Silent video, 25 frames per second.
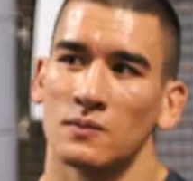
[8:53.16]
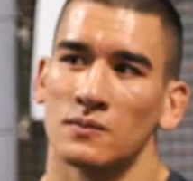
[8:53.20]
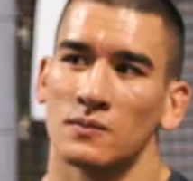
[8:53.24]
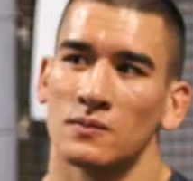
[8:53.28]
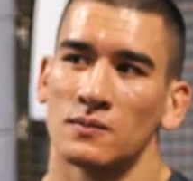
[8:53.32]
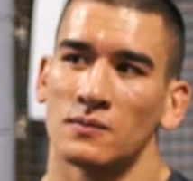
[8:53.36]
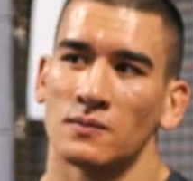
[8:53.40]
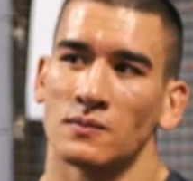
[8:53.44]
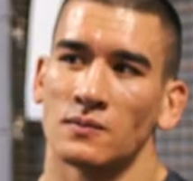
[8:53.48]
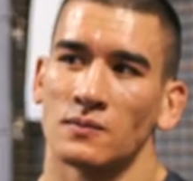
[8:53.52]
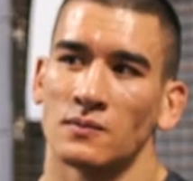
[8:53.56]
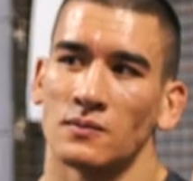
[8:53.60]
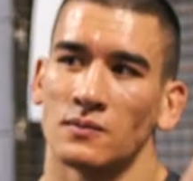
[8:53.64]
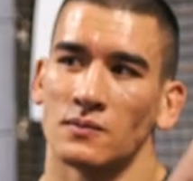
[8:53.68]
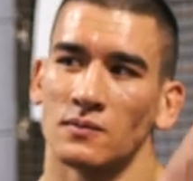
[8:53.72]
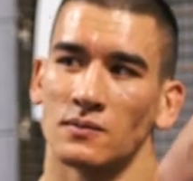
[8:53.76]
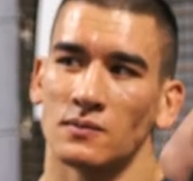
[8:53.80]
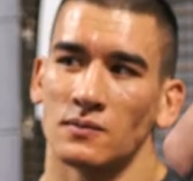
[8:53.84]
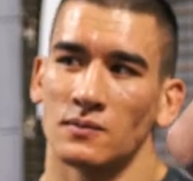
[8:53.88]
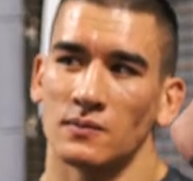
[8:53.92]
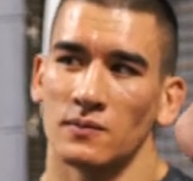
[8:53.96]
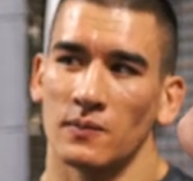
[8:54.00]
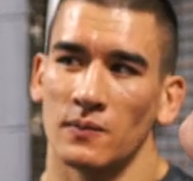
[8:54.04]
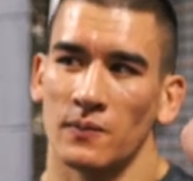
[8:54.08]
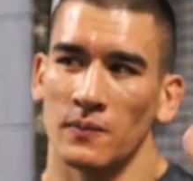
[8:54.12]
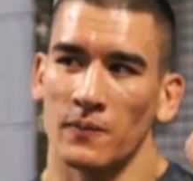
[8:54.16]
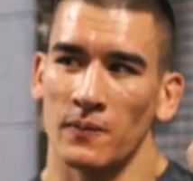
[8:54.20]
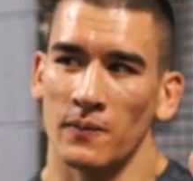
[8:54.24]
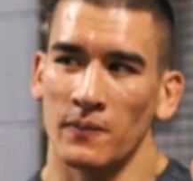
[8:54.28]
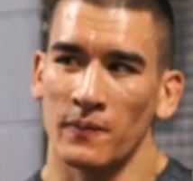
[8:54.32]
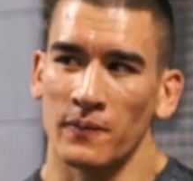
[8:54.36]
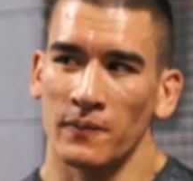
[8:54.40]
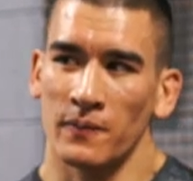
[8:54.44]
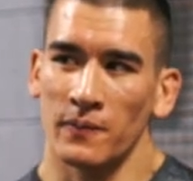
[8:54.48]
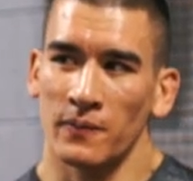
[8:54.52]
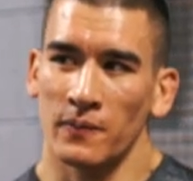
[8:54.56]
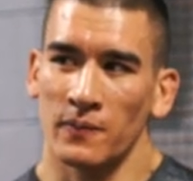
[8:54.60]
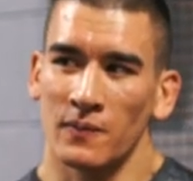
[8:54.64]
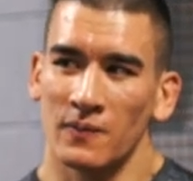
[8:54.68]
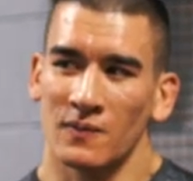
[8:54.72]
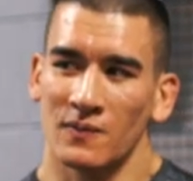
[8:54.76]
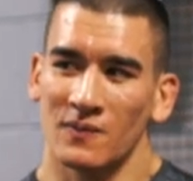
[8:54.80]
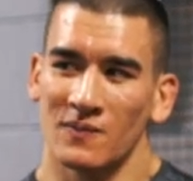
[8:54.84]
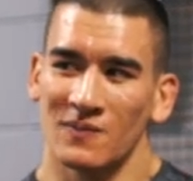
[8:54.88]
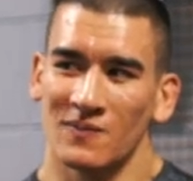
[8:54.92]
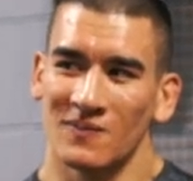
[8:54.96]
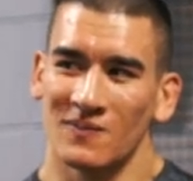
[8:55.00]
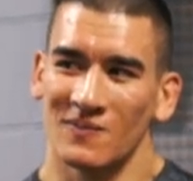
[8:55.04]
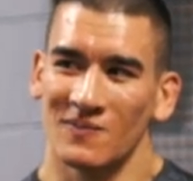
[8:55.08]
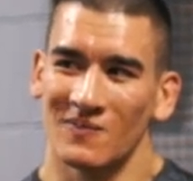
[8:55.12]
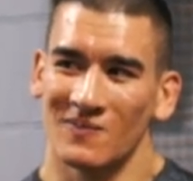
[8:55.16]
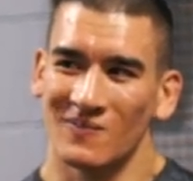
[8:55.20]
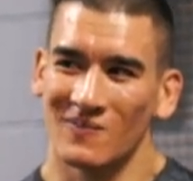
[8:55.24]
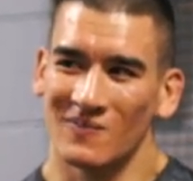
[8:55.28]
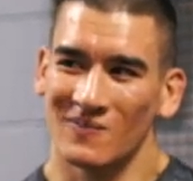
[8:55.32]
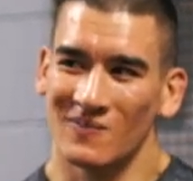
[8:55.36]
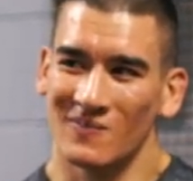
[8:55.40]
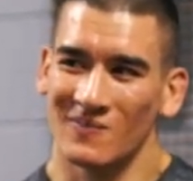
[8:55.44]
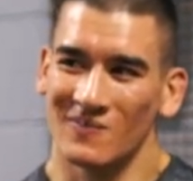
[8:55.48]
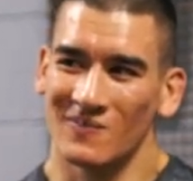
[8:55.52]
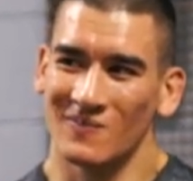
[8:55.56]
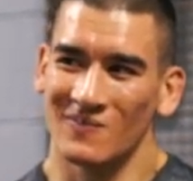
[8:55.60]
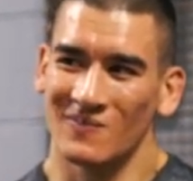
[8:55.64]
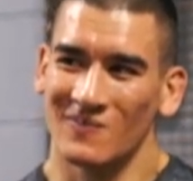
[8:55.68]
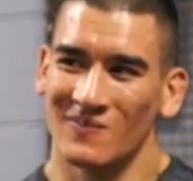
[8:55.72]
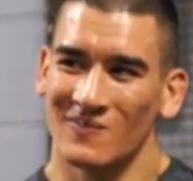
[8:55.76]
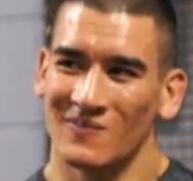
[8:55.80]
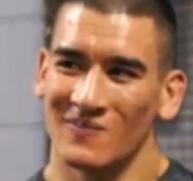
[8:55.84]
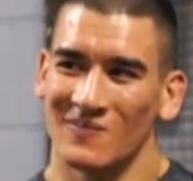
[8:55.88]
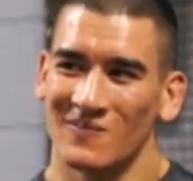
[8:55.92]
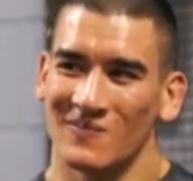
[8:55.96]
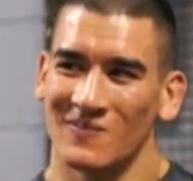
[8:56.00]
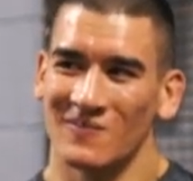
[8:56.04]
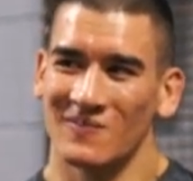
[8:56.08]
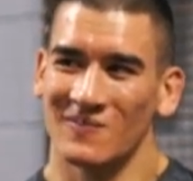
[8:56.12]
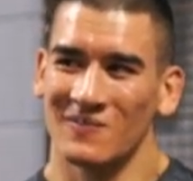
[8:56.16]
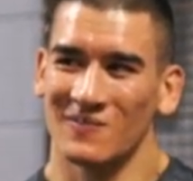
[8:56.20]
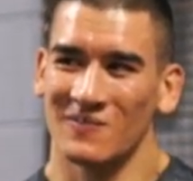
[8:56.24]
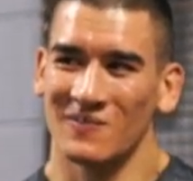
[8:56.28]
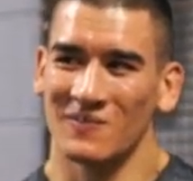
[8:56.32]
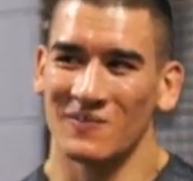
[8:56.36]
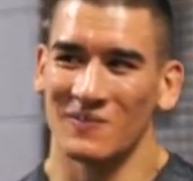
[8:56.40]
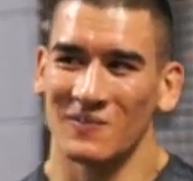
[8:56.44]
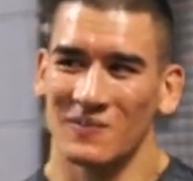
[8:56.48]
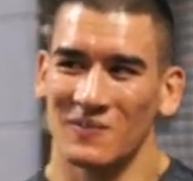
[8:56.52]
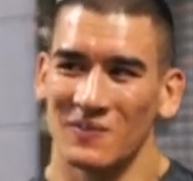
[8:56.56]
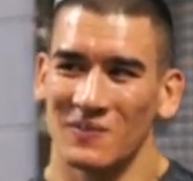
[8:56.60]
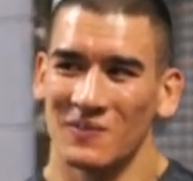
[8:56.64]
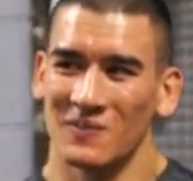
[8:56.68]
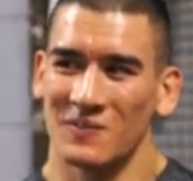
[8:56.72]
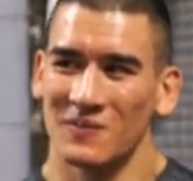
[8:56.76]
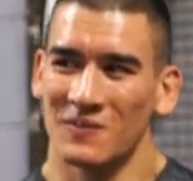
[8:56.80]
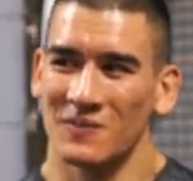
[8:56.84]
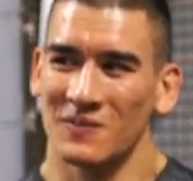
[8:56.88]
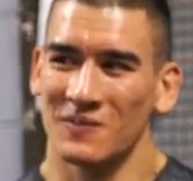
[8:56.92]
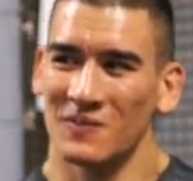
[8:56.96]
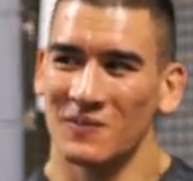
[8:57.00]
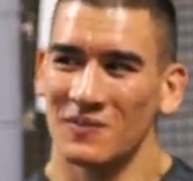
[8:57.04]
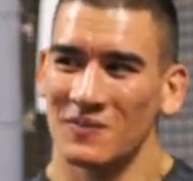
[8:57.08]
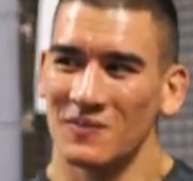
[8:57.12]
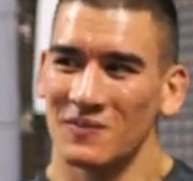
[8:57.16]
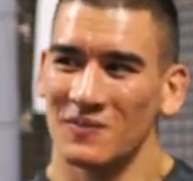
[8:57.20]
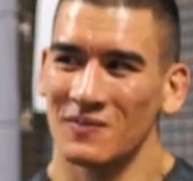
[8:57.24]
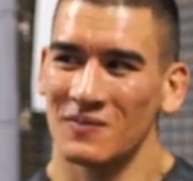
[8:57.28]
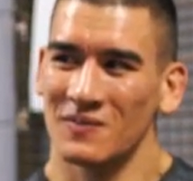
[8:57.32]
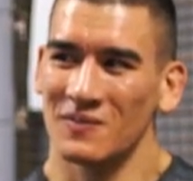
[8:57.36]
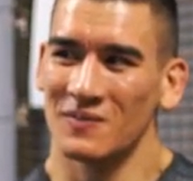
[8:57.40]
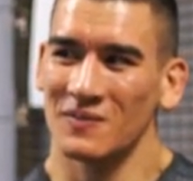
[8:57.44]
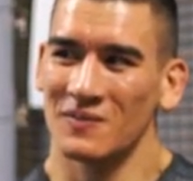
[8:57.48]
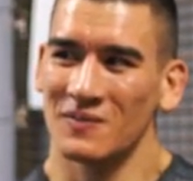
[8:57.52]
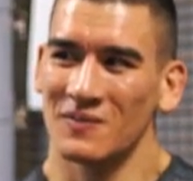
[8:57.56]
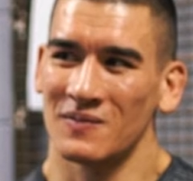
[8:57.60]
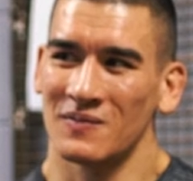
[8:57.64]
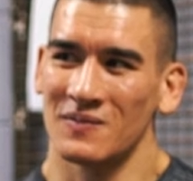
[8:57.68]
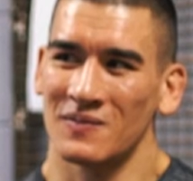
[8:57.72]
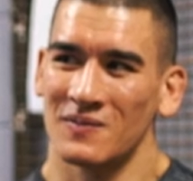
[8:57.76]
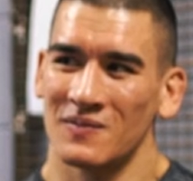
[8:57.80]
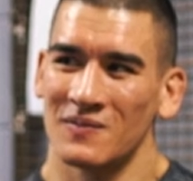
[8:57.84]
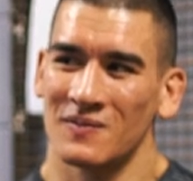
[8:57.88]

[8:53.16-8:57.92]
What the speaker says: This person isn't speaking.